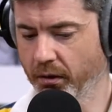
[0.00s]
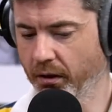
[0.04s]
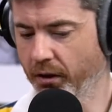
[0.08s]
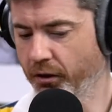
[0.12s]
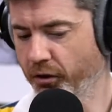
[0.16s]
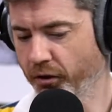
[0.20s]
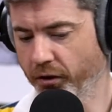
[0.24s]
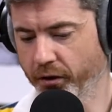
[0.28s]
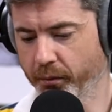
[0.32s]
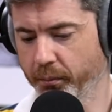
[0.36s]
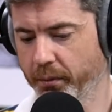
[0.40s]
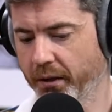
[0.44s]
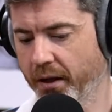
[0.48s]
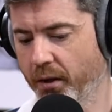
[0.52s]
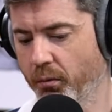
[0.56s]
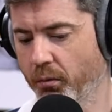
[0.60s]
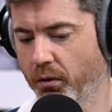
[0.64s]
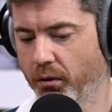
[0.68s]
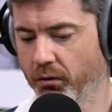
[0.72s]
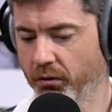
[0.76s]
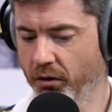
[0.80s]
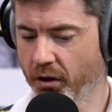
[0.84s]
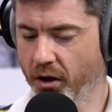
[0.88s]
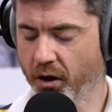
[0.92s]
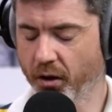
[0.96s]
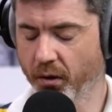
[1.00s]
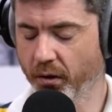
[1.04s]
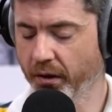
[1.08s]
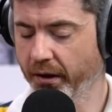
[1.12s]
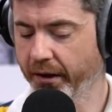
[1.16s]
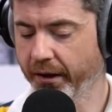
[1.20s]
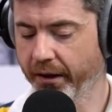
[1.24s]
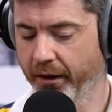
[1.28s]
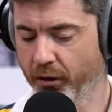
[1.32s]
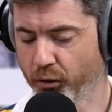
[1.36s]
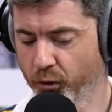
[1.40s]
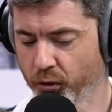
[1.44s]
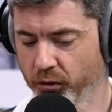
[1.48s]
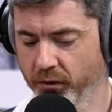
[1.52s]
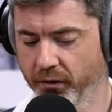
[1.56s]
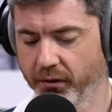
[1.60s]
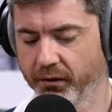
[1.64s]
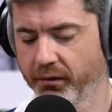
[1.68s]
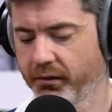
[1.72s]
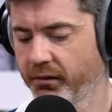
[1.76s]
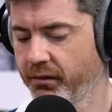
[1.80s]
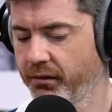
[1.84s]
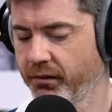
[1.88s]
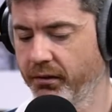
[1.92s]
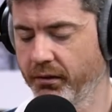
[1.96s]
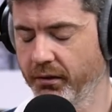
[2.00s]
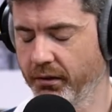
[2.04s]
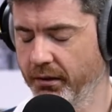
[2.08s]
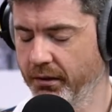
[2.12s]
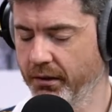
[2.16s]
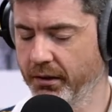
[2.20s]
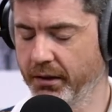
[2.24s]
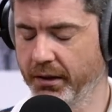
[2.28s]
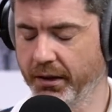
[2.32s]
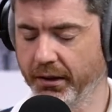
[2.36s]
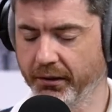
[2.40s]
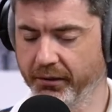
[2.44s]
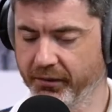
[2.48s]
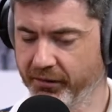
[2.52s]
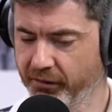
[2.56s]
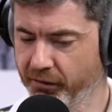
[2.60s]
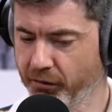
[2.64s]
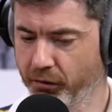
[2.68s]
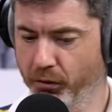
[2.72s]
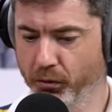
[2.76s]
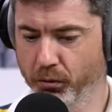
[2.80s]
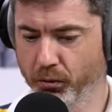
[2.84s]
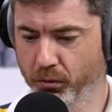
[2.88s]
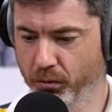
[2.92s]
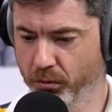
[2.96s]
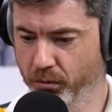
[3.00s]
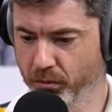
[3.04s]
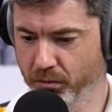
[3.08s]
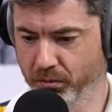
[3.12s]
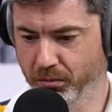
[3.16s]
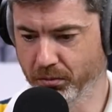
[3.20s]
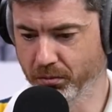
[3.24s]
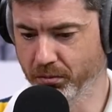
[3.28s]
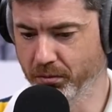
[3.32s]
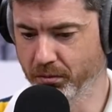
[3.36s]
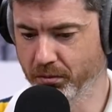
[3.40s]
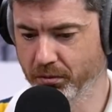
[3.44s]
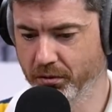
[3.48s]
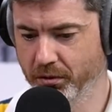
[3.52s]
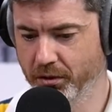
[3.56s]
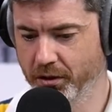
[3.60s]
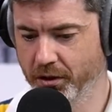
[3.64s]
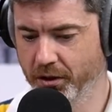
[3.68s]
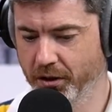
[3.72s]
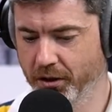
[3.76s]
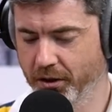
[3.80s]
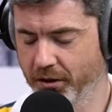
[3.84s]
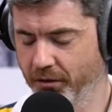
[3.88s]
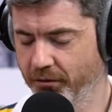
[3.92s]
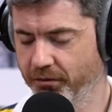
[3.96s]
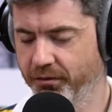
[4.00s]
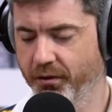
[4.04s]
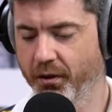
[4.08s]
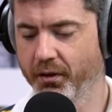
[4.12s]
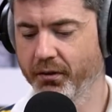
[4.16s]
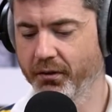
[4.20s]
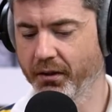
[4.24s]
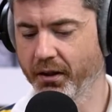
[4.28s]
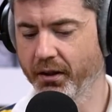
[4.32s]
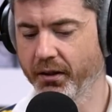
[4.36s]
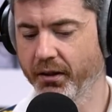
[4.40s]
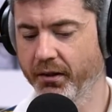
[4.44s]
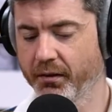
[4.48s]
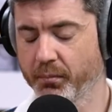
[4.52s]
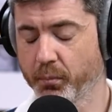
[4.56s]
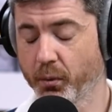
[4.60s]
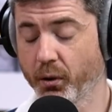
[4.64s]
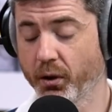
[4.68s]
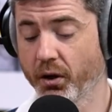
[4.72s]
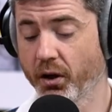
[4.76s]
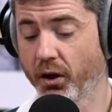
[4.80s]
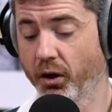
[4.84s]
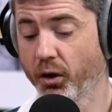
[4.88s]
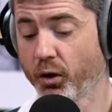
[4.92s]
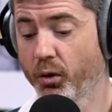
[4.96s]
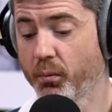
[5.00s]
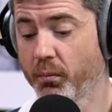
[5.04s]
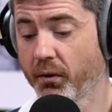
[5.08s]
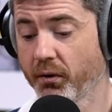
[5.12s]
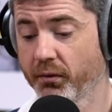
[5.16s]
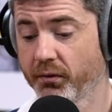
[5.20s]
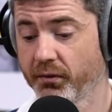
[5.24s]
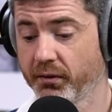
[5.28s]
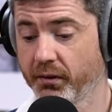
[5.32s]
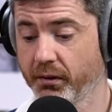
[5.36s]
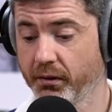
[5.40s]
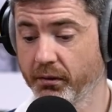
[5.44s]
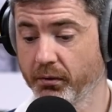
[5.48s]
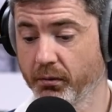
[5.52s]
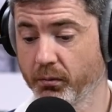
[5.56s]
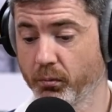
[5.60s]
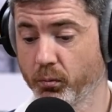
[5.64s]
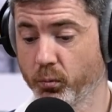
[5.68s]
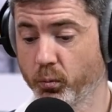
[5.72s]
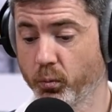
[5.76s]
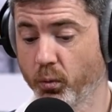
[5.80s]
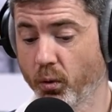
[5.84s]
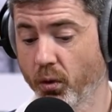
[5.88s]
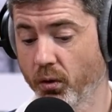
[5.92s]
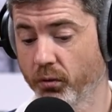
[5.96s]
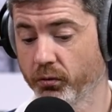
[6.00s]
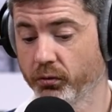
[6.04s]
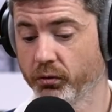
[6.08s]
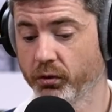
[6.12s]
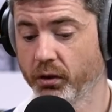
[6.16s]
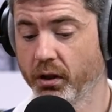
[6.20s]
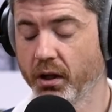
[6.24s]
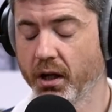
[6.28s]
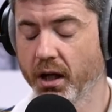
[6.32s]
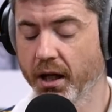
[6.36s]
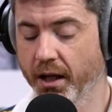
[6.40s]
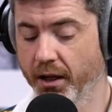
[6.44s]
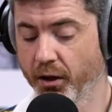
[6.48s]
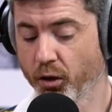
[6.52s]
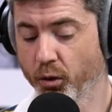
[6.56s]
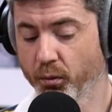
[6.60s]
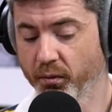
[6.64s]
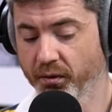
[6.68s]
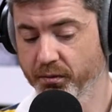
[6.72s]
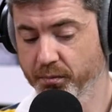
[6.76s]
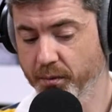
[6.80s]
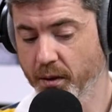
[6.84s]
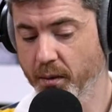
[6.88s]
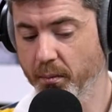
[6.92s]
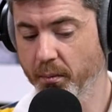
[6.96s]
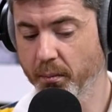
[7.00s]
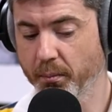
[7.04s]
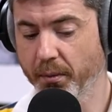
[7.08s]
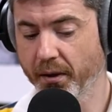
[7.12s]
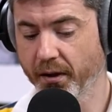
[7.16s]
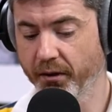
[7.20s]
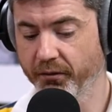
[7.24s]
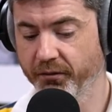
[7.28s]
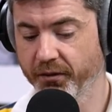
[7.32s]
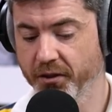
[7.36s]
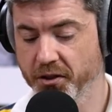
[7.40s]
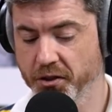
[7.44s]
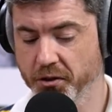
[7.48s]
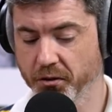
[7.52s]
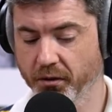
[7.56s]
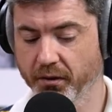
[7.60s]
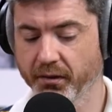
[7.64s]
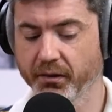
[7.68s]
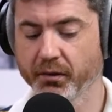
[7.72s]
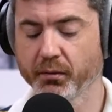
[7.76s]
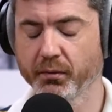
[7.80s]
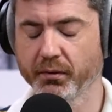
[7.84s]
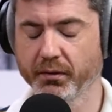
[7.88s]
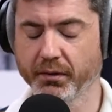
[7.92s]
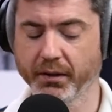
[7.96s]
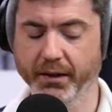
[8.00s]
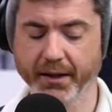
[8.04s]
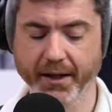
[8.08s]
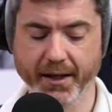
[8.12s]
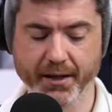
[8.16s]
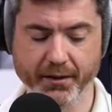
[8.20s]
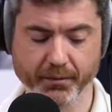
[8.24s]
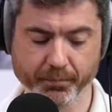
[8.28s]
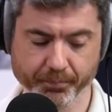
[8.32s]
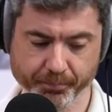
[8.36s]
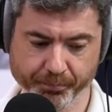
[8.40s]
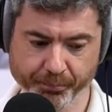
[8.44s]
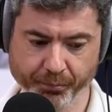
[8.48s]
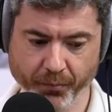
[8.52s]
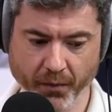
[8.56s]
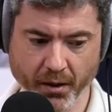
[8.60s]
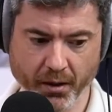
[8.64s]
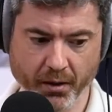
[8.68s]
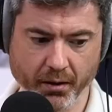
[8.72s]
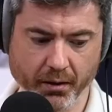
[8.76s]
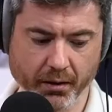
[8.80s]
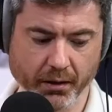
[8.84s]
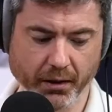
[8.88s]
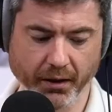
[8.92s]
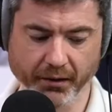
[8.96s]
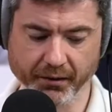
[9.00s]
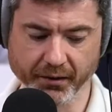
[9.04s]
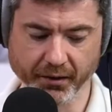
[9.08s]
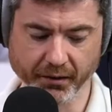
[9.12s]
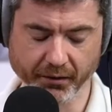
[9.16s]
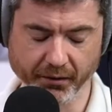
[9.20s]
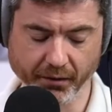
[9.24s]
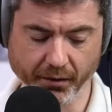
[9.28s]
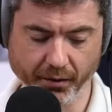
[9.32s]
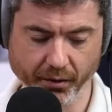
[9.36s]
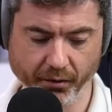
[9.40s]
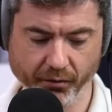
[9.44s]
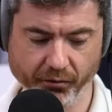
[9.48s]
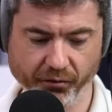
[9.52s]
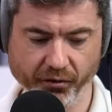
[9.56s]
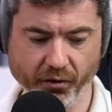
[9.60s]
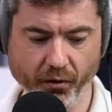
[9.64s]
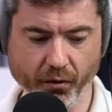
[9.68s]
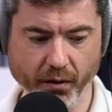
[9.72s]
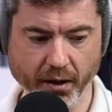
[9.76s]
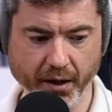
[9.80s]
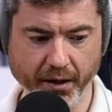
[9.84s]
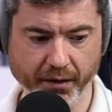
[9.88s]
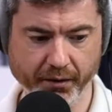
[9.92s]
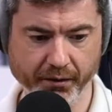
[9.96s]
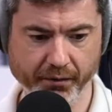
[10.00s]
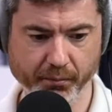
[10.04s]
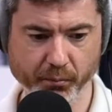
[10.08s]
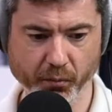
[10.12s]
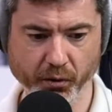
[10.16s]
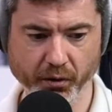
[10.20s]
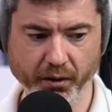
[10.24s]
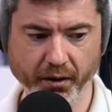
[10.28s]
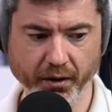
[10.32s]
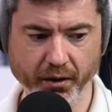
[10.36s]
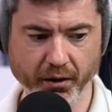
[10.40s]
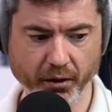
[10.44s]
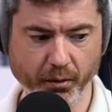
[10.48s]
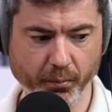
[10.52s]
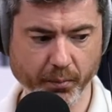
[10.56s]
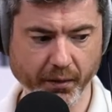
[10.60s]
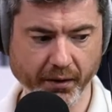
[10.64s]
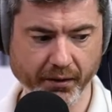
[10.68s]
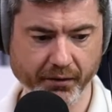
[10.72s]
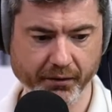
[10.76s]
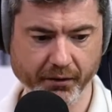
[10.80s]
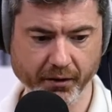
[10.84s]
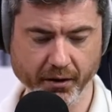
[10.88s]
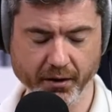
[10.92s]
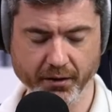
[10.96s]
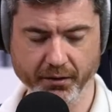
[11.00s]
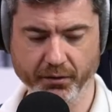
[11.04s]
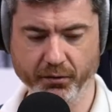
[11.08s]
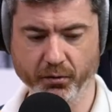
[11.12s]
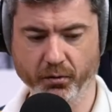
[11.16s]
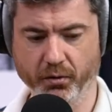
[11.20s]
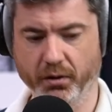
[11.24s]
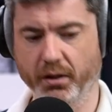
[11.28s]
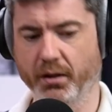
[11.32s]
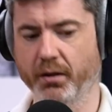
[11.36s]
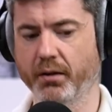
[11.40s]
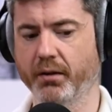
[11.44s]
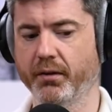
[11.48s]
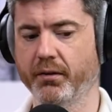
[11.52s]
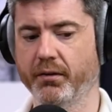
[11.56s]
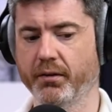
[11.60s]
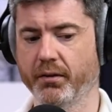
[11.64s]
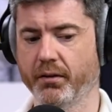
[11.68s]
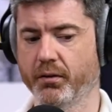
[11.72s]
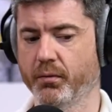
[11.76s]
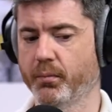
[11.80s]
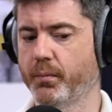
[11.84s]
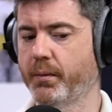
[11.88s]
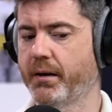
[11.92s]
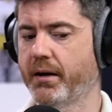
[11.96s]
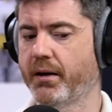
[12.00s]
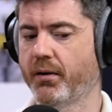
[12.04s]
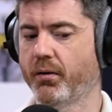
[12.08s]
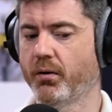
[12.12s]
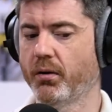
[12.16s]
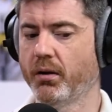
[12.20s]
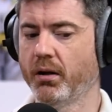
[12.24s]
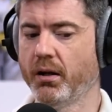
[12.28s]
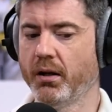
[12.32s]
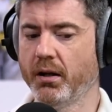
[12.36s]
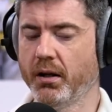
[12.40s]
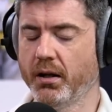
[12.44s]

another player won't go. It all just is too confusing at this point. I almost want, and it almost might be beneficial because I was, again, listening to Phil Hayes' Monday Club and he started talking to you about